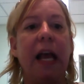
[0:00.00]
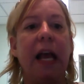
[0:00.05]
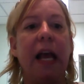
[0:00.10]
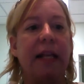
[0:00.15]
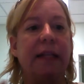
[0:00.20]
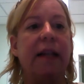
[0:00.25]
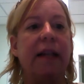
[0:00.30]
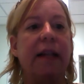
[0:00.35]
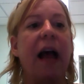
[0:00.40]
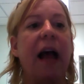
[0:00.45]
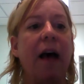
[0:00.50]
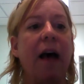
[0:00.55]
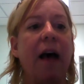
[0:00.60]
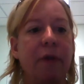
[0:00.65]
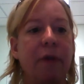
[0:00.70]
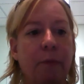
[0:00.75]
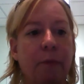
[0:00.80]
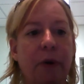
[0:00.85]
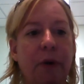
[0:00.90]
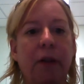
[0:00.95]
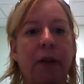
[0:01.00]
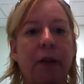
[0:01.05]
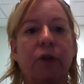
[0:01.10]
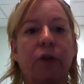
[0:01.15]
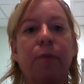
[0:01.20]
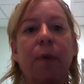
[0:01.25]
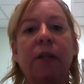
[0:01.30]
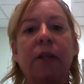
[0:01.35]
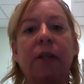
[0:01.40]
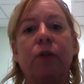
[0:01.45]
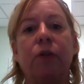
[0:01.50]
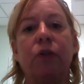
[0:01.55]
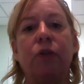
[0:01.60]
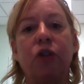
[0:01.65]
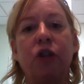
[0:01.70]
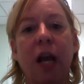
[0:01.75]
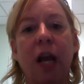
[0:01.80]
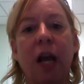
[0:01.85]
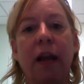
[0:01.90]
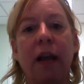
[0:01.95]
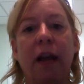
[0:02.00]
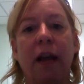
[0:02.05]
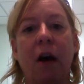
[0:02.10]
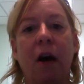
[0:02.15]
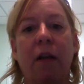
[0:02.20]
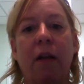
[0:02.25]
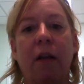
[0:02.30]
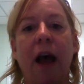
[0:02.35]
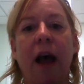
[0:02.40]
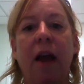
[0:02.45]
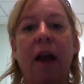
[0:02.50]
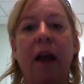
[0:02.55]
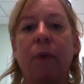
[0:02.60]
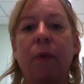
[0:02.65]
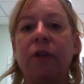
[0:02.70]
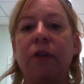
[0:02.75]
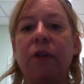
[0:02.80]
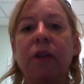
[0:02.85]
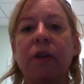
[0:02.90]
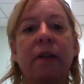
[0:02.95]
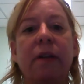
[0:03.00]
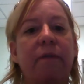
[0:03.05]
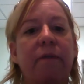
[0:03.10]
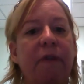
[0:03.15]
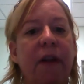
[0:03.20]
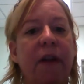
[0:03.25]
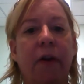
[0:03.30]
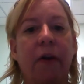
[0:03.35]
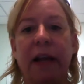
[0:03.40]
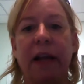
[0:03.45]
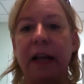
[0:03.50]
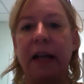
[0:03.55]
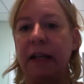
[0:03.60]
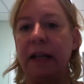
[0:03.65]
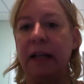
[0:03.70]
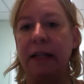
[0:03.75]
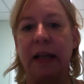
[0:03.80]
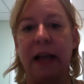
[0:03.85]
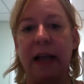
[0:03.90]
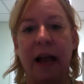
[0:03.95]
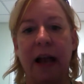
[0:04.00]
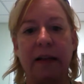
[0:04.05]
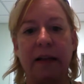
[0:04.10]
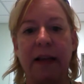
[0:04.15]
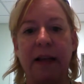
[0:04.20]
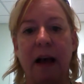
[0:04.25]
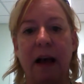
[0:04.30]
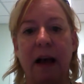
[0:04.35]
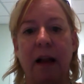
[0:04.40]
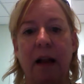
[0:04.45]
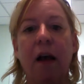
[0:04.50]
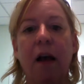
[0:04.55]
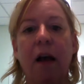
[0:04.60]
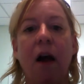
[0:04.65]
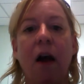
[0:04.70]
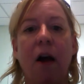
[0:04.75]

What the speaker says: is to have them bring those muscles gently online with just a very easy exhale,